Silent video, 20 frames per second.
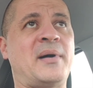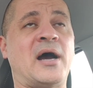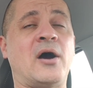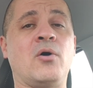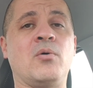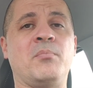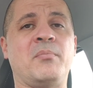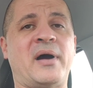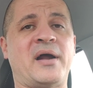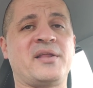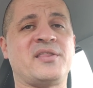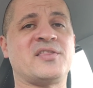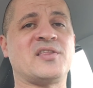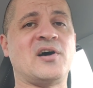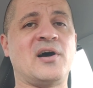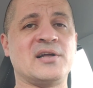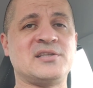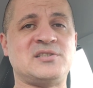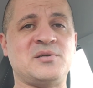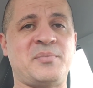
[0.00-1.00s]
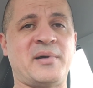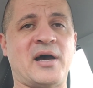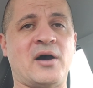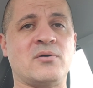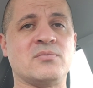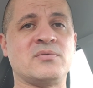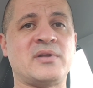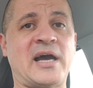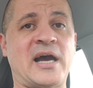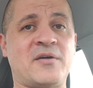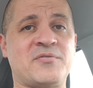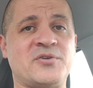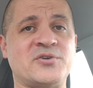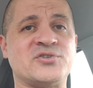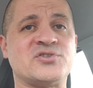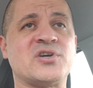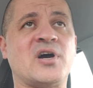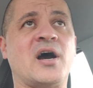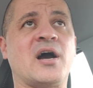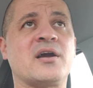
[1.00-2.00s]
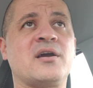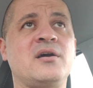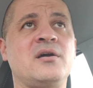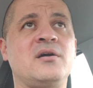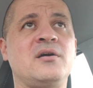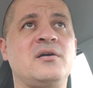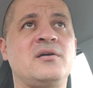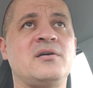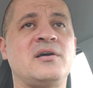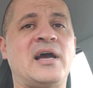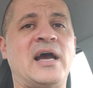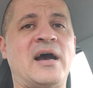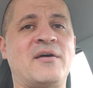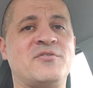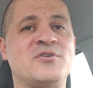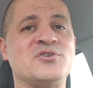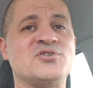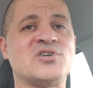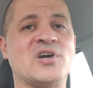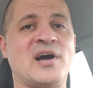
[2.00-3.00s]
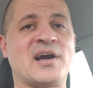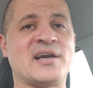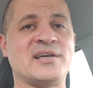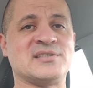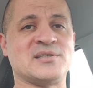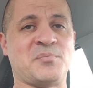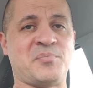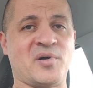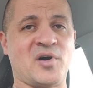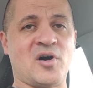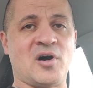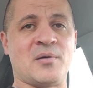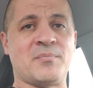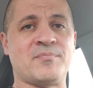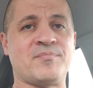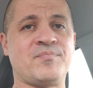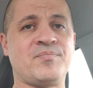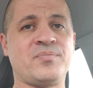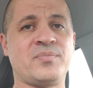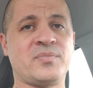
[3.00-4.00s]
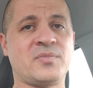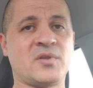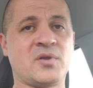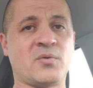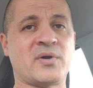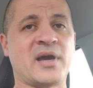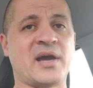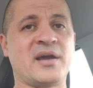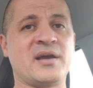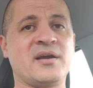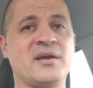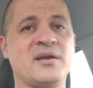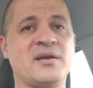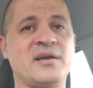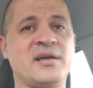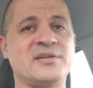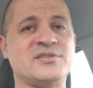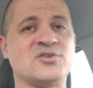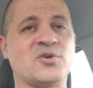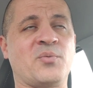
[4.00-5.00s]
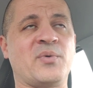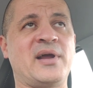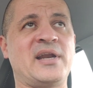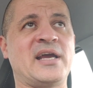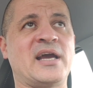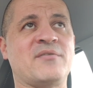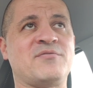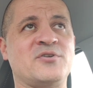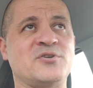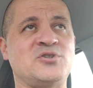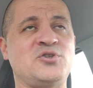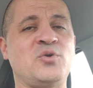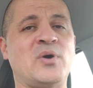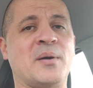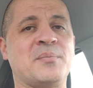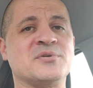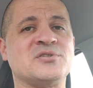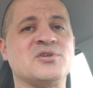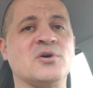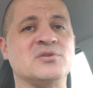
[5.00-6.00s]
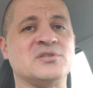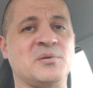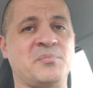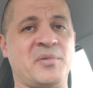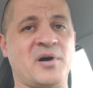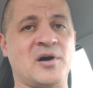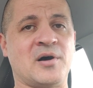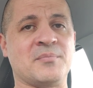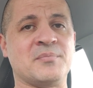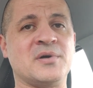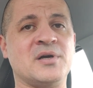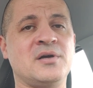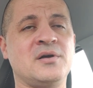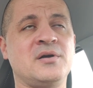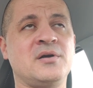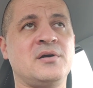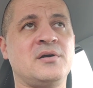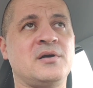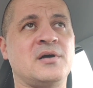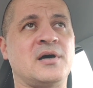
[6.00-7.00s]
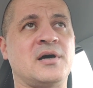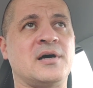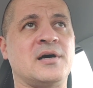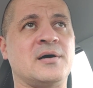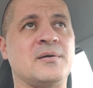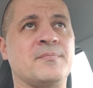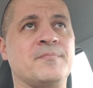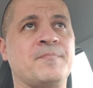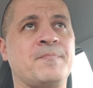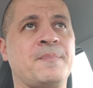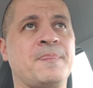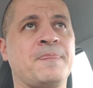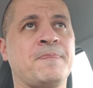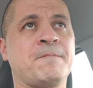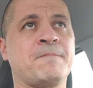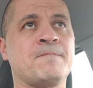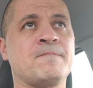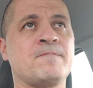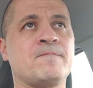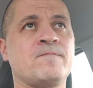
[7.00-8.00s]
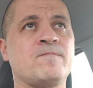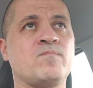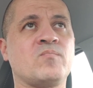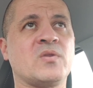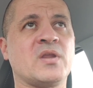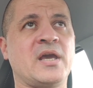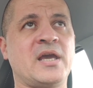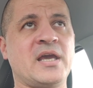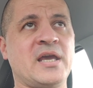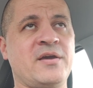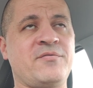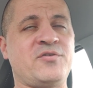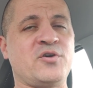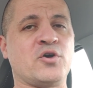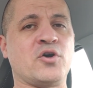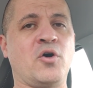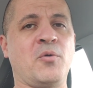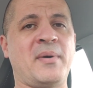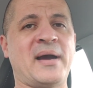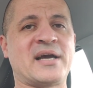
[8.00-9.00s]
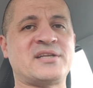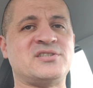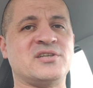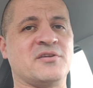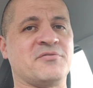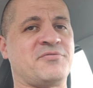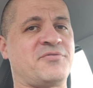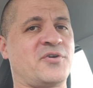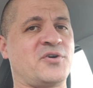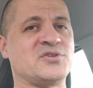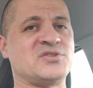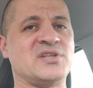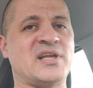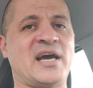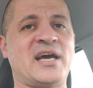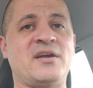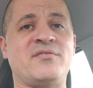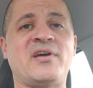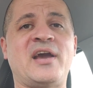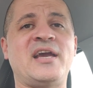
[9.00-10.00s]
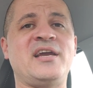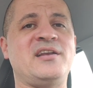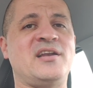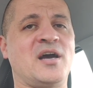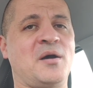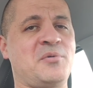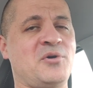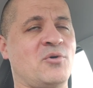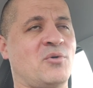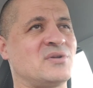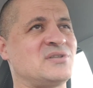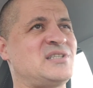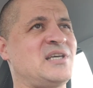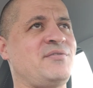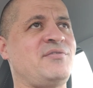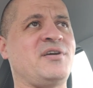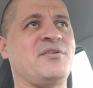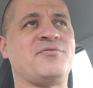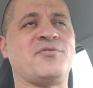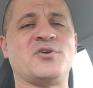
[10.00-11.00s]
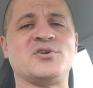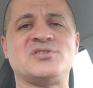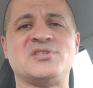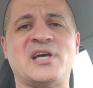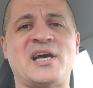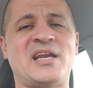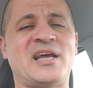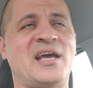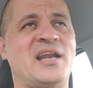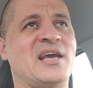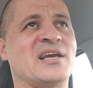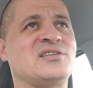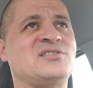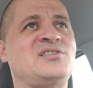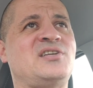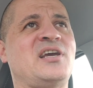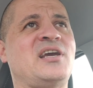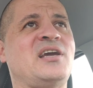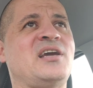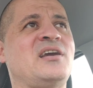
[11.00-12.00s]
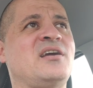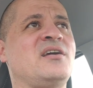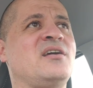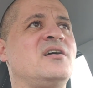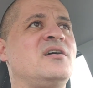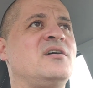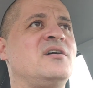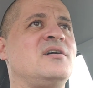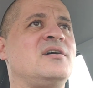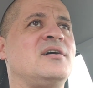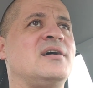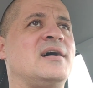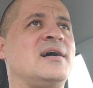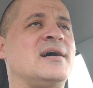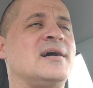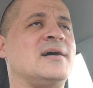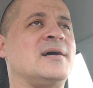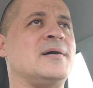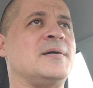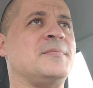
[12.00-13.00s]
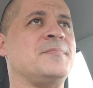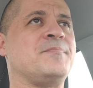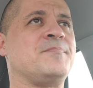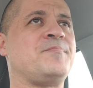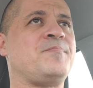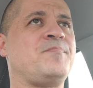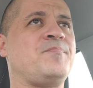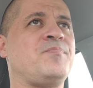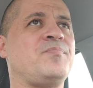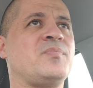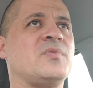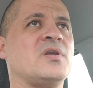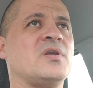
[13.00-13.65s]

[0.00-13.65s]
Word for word: about my thoughts about Aftershock. Aftershock is a bomb, okay? It's already after two episodes a bomb. Um, if you go back to the first night of AEW on TV, first night of NXT, um,